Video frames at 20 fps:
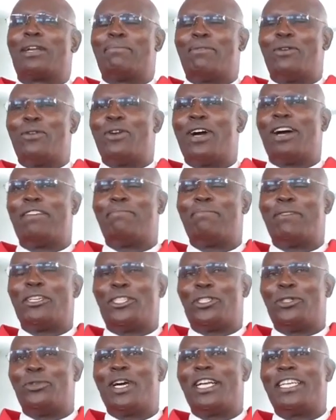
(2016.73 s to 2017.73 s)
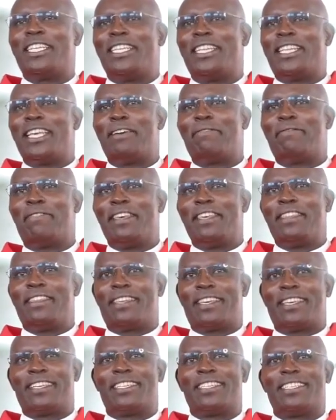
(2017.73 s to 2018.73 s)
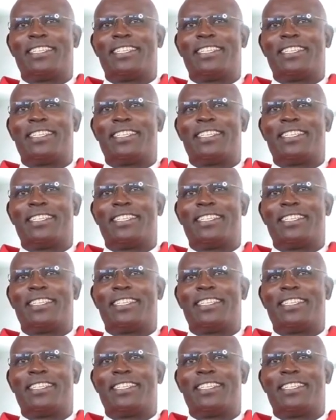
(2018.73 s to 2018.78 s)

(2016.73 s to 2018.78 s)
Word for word: are, who have matured in their faith.